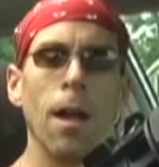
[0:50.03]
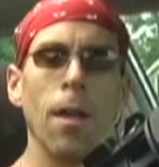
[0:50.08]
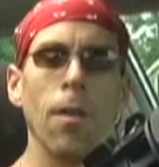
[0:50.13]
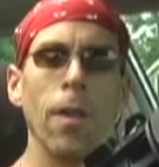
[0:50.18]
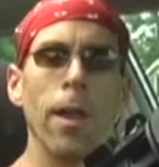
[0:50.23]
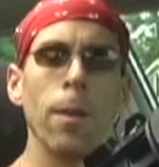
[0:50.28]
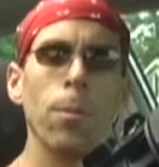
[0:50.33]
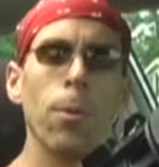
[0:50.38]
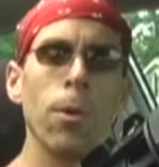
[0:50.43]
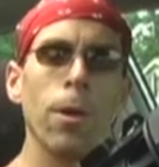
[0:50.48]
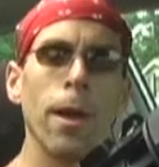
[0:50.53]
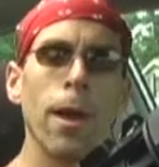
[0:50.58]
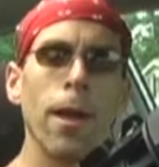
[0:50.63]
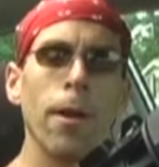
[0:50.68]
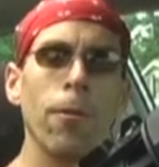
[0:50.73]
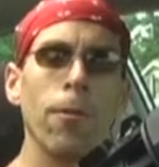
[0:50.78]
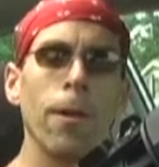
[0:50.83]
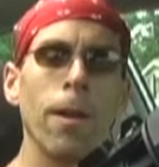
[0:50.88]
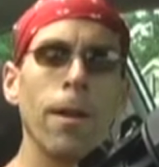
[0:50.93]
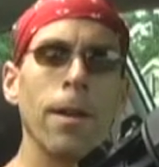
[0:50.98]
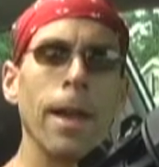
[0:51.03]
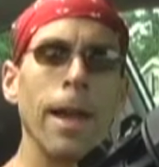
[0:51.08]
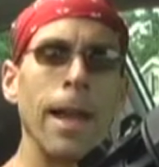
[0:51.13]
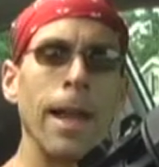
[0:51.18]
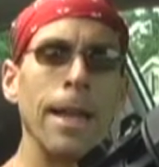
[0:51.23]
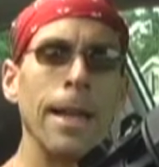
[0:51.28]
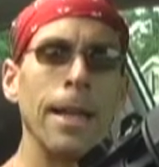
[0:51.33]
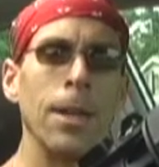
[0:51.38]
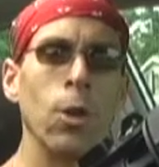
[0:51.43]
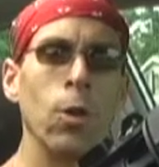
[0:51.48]
they put out around
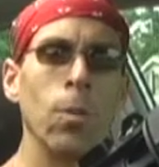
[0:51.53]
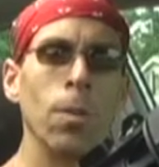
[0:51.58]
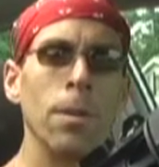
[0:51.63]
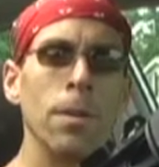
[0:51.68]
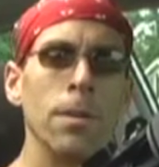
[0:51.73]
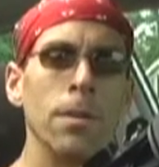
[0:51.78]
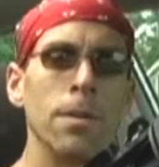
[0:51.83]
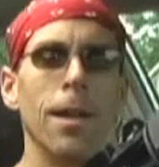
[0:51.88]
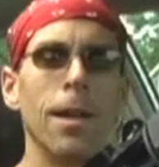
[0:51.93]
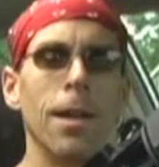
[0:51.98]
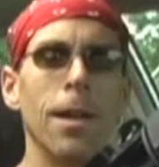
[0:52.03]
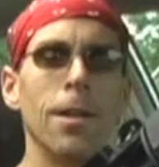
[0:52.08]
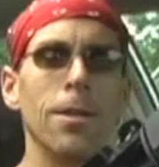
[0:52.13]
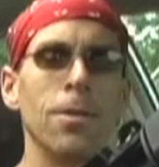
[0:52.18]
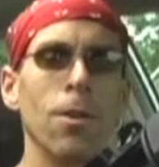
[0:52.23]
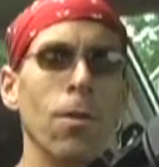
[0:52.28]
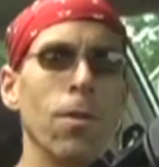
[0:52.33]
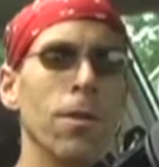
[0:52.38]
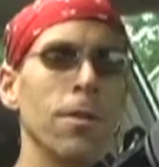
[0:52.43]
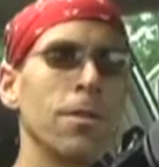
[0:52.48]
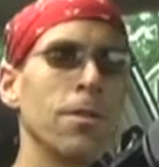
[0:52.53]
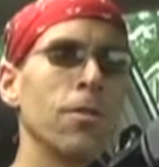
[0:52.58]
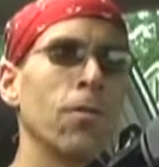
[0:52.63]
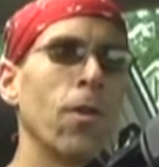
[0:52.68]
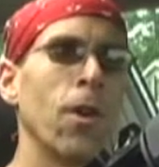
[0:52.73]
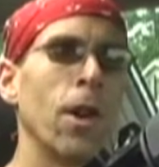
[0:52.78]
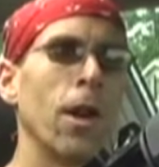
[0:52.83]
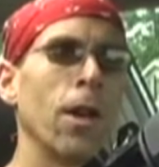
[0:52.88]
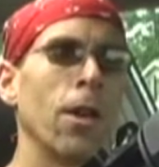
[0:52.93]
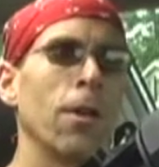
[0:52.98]
80 lumens. So this is
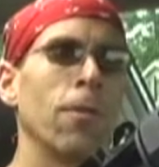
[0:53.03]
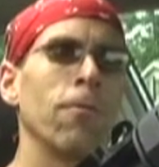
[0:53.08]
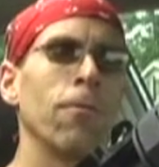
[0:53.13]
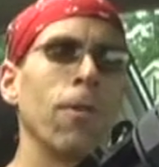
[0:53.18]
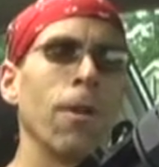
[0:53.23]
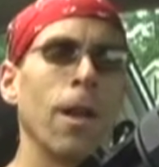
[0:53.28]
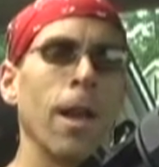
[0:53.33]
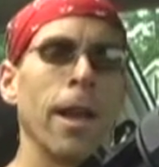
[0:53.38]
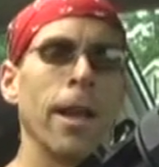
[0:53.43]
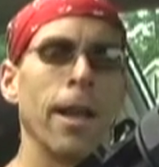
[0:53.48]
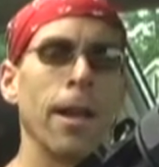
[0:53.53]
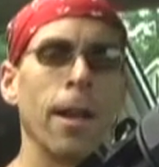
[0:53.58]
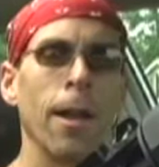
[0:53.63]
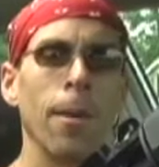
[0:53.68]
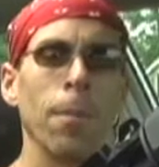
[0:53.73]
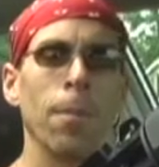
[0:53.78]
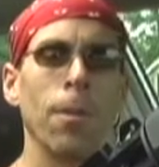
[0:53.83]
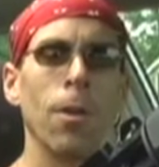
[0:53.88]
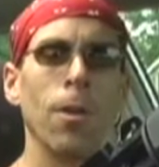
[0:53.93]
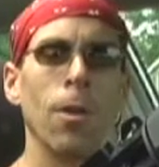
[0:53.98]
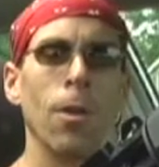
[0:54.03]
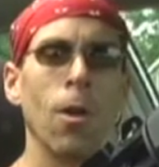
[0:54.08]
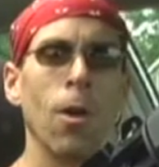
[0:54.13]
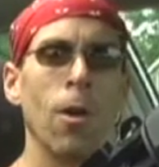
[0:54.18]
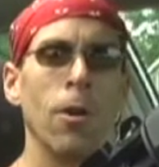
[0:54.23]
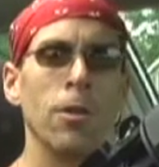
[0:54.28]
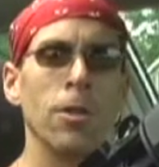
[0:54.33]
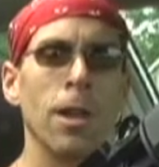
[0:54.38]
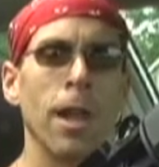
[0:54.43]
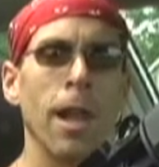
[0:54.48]
very good for lighting up
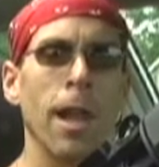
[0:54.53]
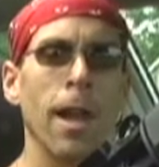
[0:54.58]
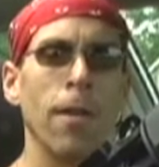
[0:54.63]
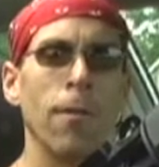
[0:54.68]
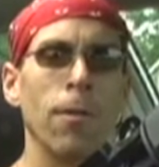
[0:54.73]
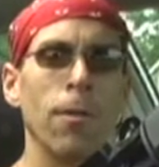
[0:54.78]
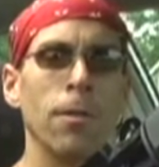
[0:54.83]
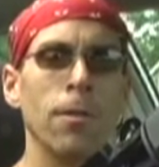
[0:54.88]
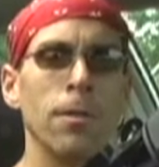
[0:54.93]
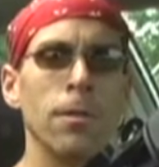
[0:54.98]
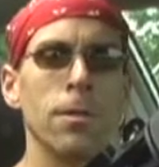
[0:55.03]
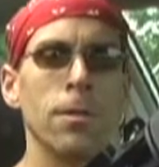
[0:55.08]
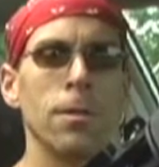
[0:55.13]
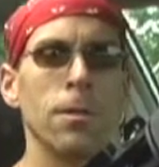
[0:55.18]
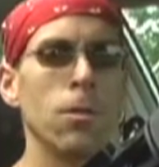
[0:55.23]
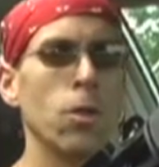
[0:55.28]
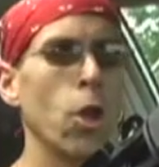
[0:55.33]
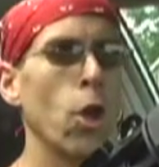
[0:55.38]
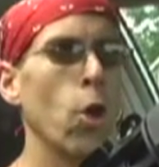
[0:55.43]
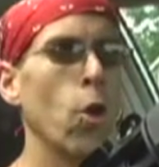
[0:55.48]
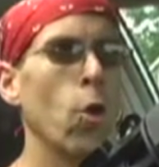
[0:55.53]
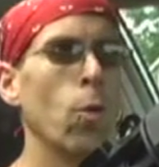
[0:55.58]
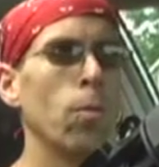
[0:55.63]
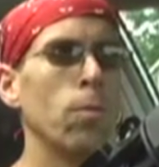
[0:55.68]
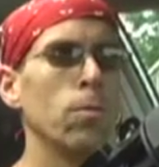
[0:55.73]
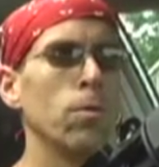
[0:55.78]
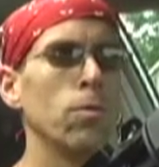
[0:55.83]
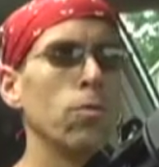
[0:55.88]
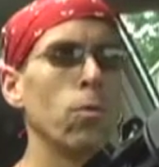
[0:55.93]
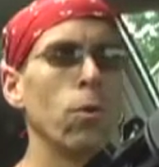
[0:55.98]
large caverns,
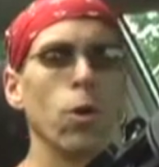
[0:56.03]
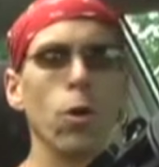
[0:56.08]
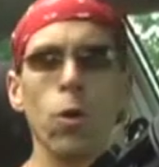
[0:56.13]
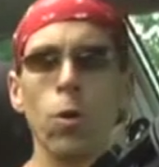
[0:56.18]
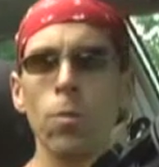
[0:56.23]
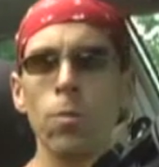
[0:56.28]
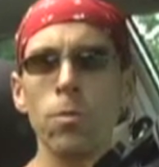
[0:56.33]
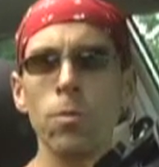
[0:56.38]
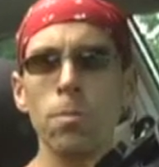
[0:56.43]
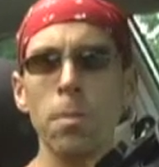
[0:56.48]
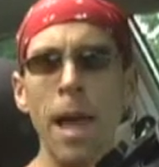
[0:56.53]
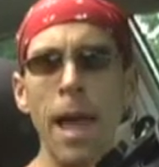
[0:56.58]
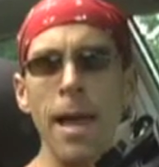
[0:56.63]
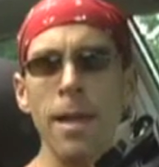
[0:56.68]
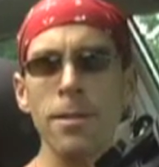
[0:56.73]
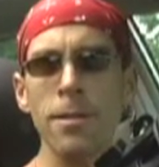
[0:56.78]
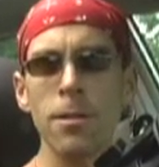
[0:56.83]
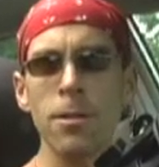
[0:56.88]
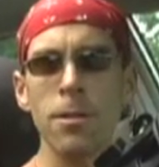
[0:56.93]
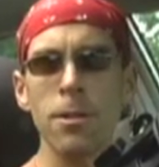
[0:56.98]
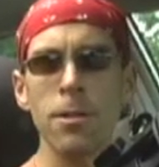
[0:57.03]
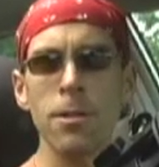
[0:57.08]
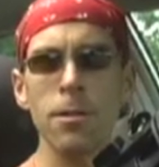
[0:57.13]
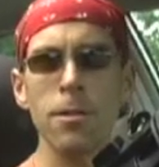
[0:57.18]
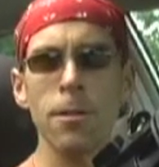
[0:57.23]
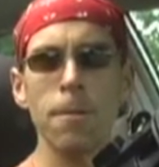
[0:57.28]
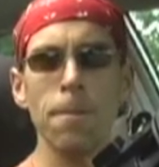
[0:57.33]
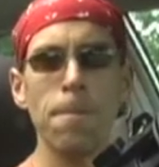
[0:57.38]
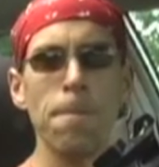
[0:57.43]
domes, rooms, passages.